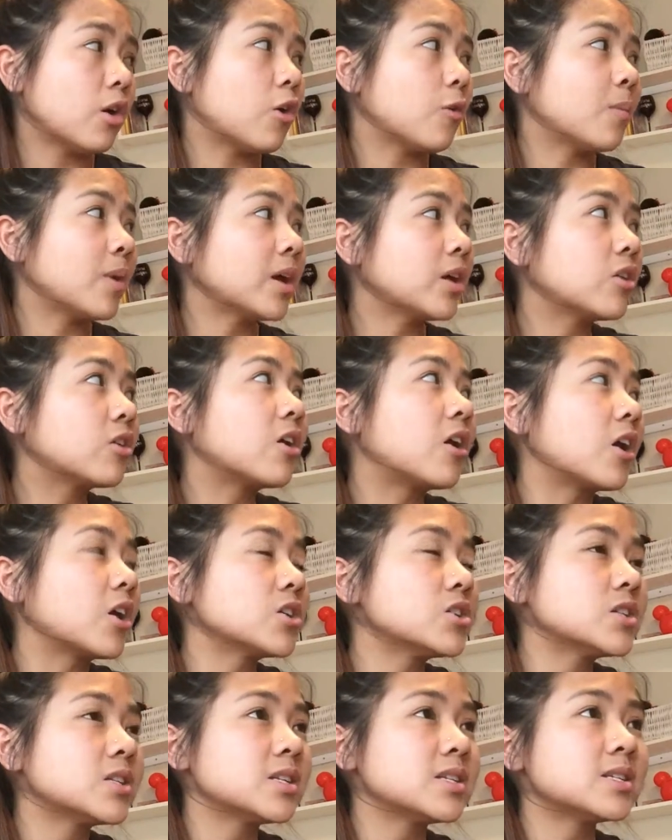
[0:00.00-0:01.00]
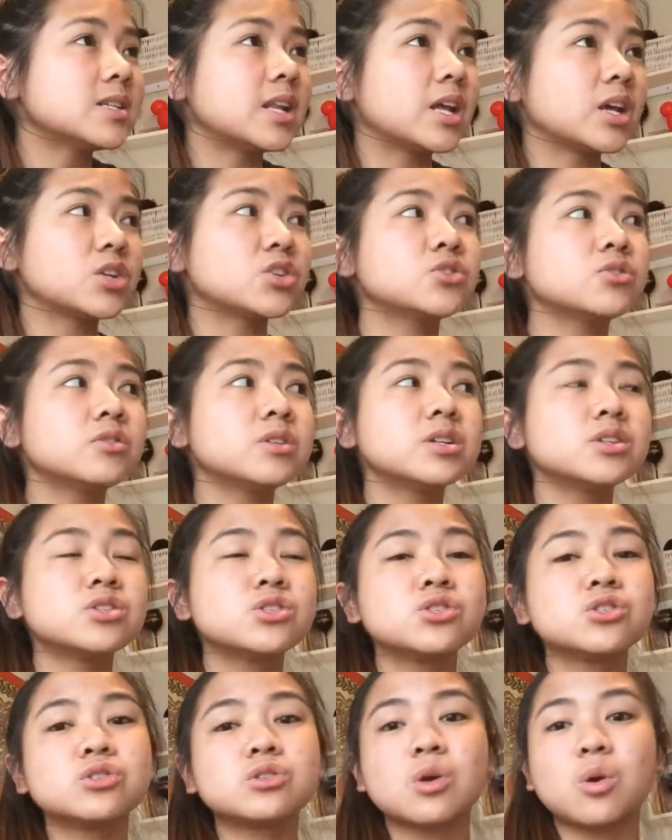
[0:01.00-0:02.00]
Oh my gosh, this lecturer is
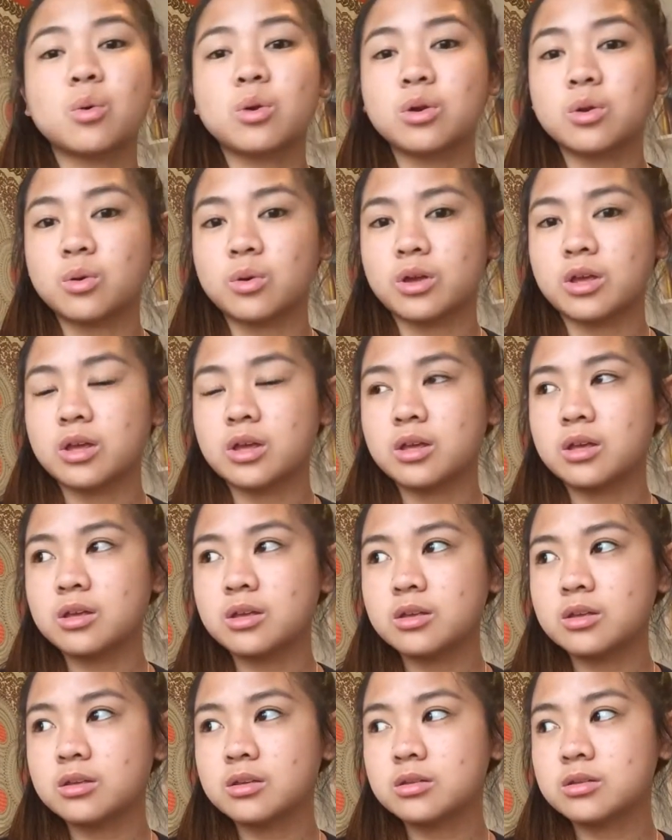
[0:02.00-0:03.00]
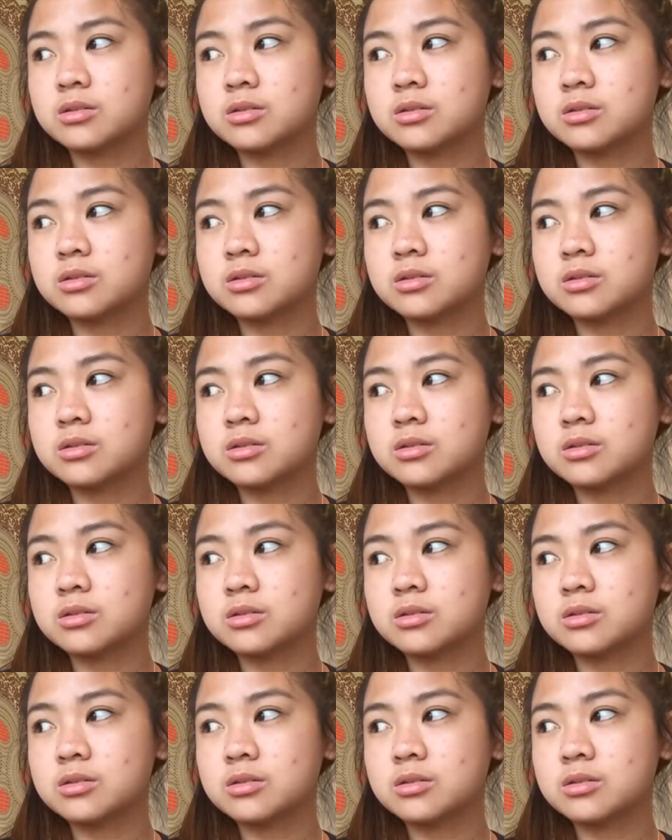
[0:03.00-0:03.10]
so annoying.